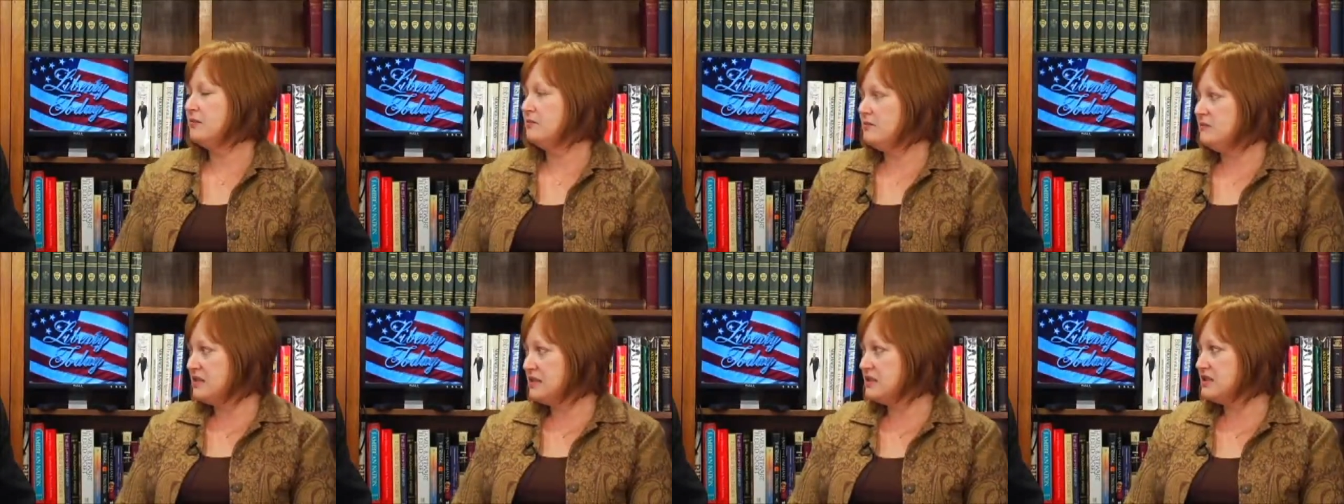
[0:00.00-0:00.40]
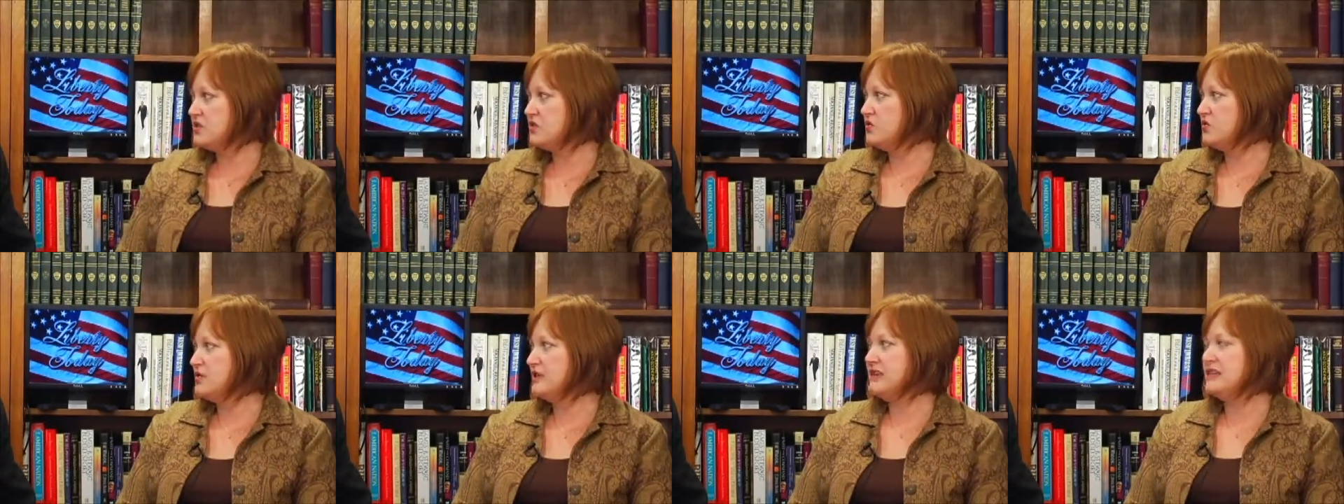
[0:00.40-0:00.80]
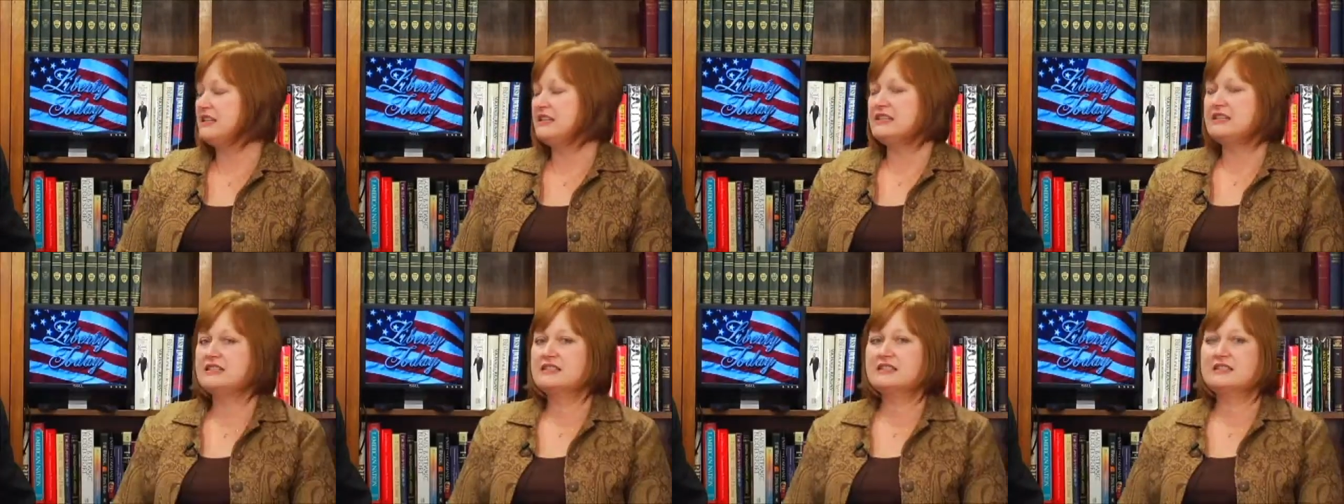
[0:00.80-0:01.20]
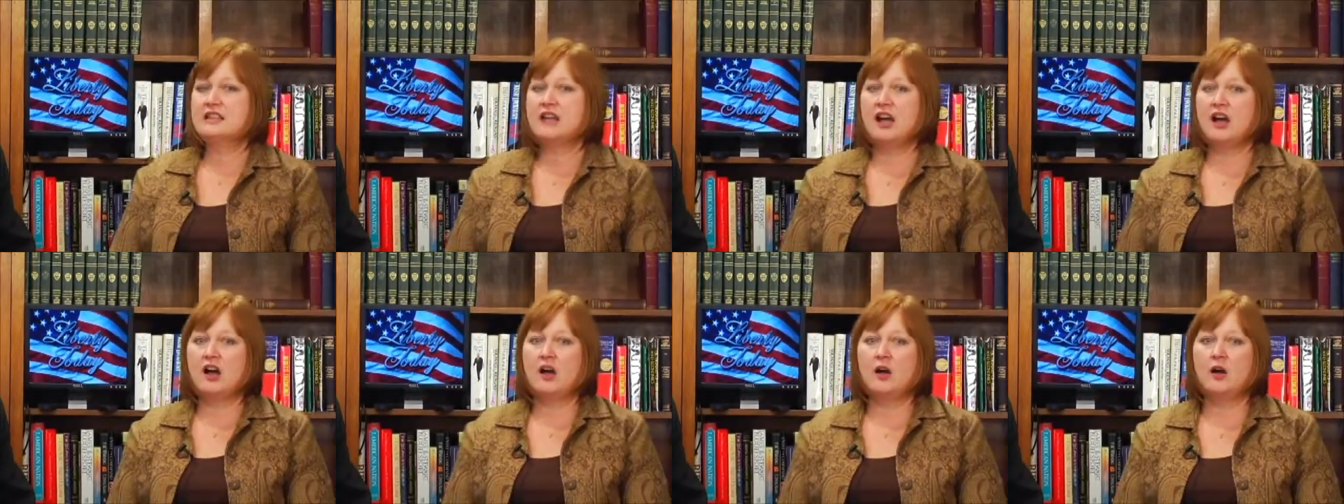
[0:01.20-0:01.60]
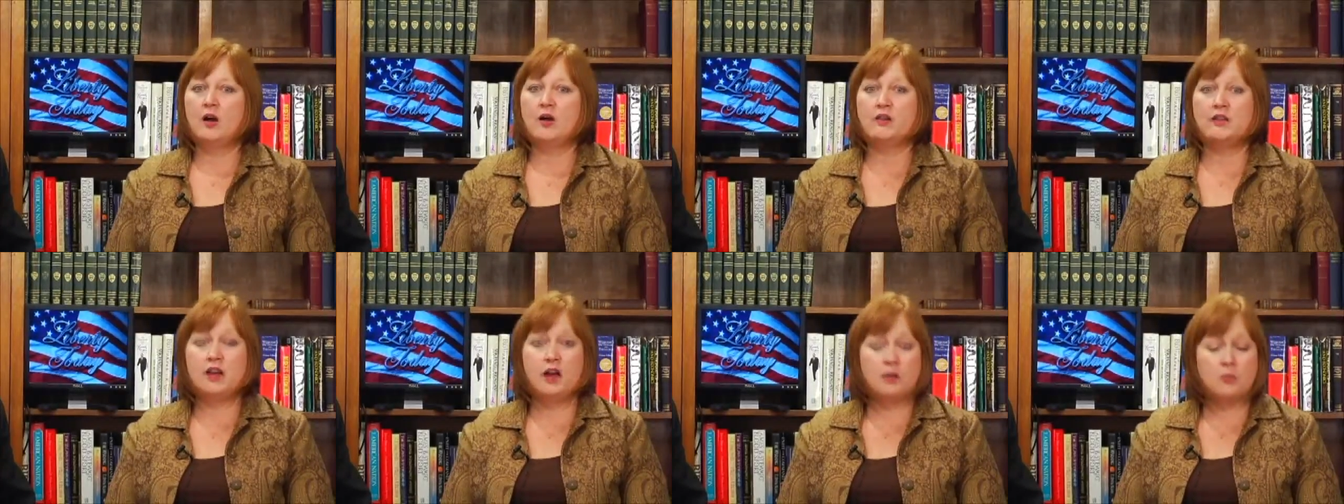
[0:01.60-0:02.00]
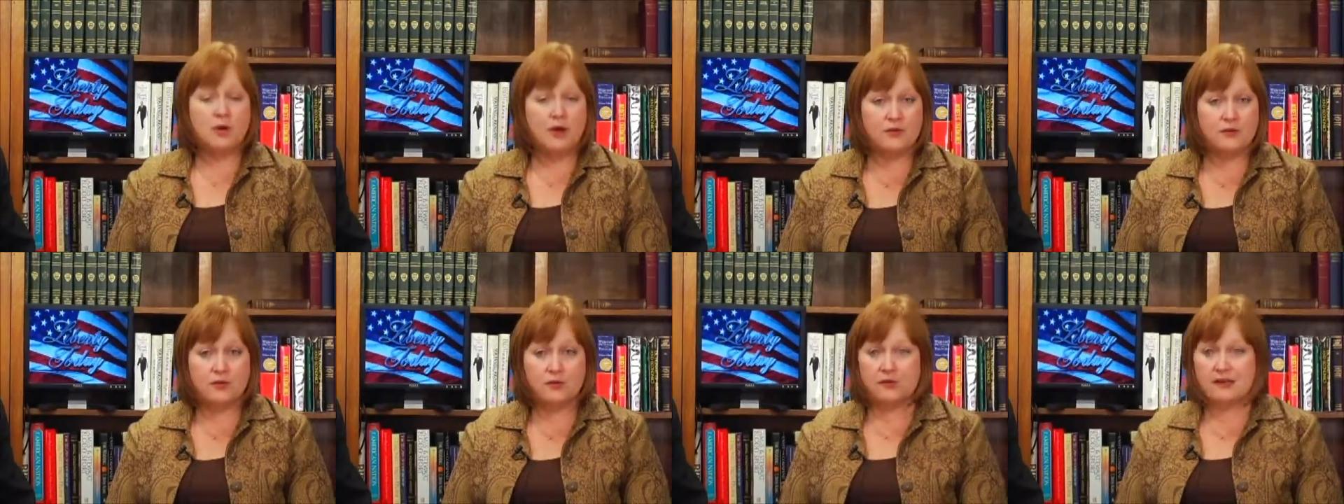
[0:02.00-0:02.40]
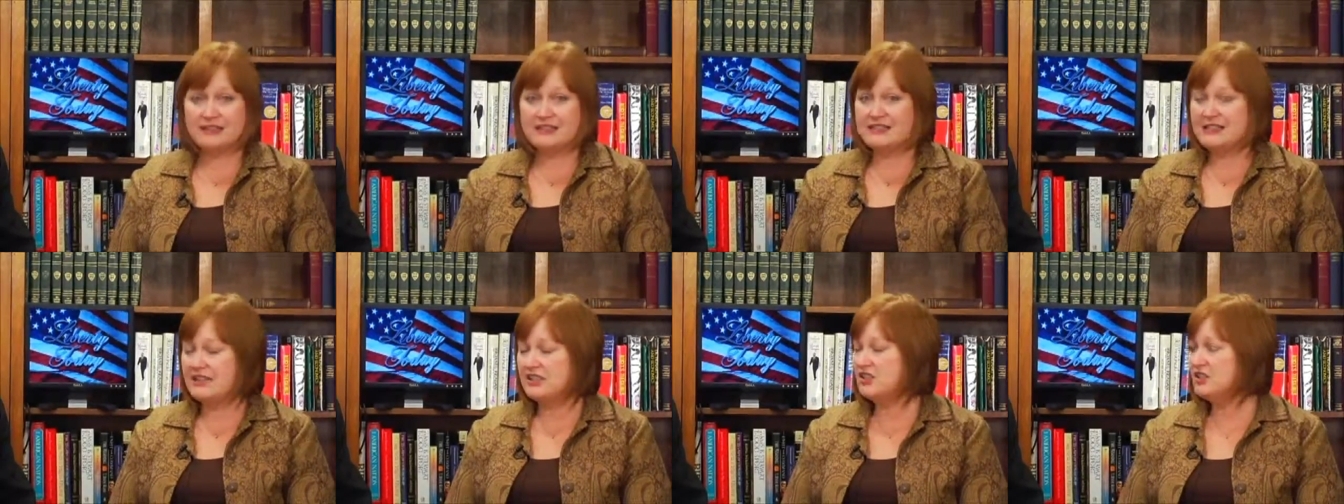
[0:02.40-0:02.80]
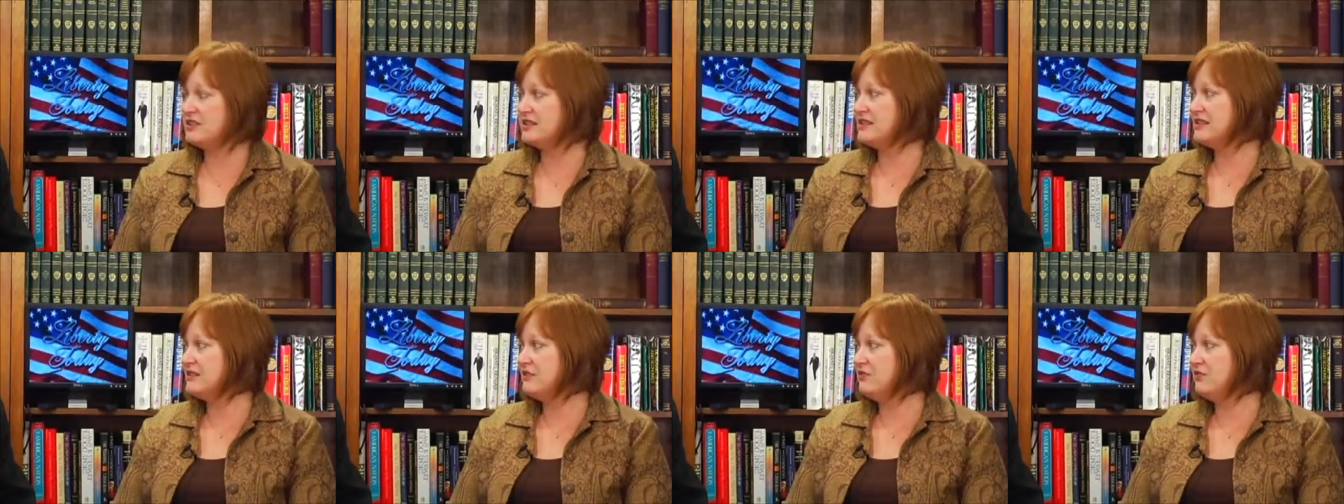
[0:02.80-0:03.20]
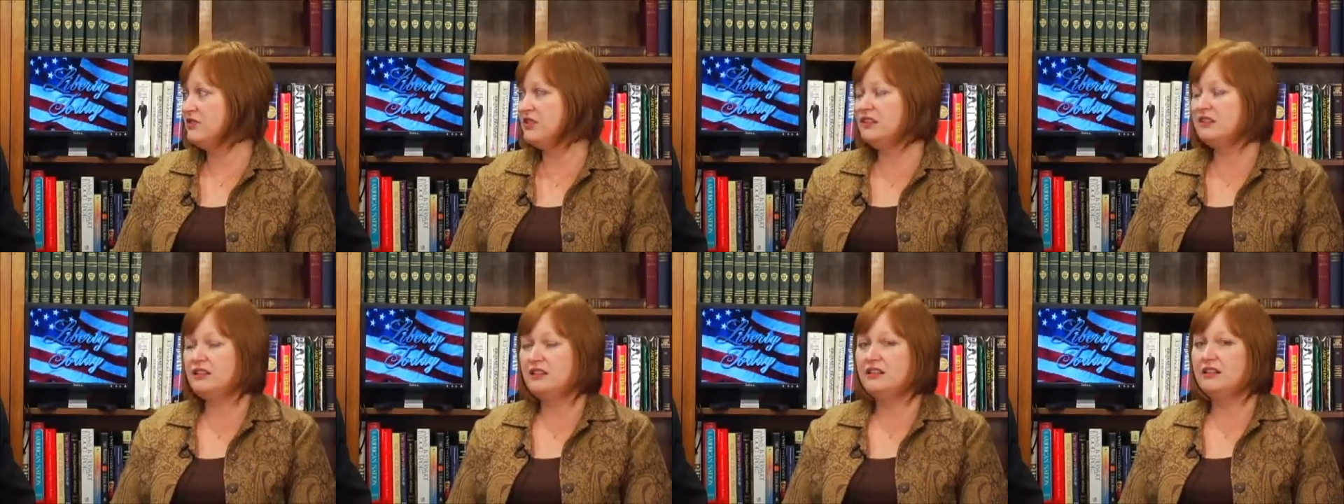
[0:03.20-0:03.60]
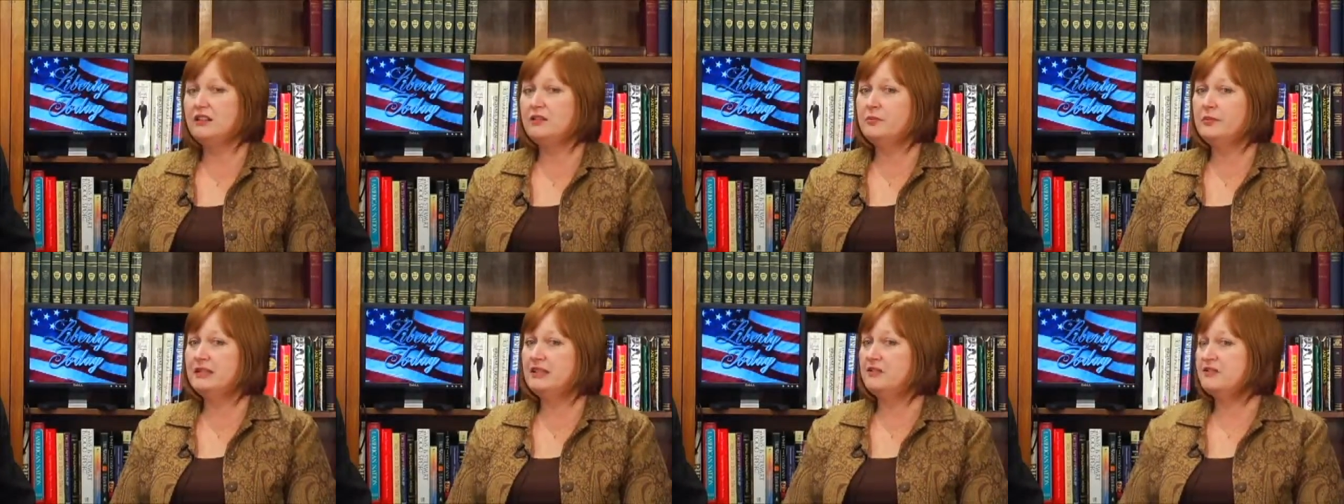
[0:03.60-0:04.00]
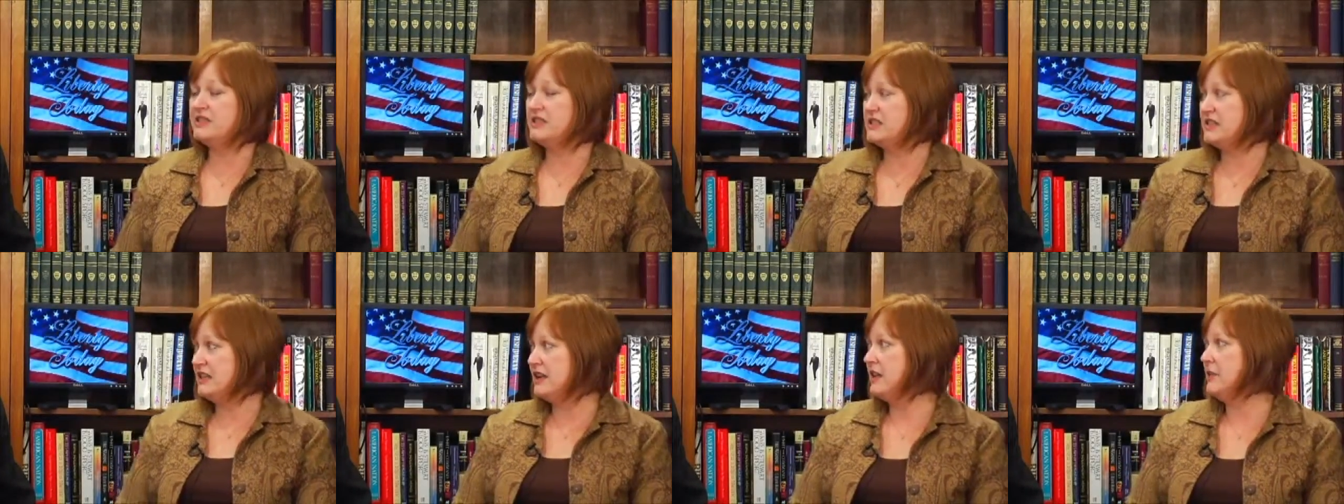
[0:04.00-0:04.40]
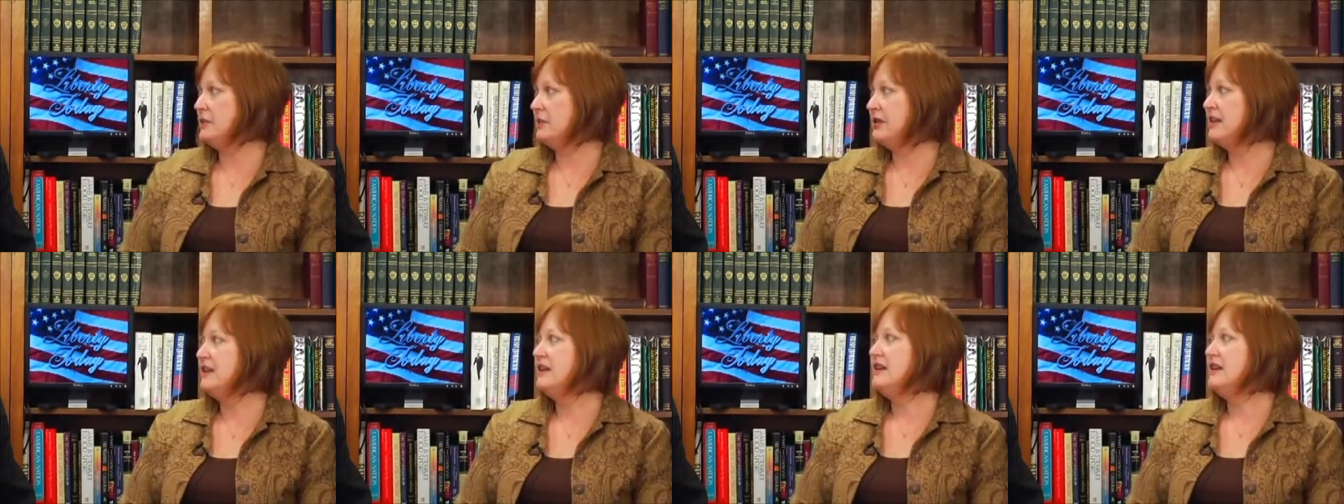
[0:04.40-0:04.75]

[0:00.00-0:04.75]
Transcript: ministries, nonprofit organizations feel a little bit of a dip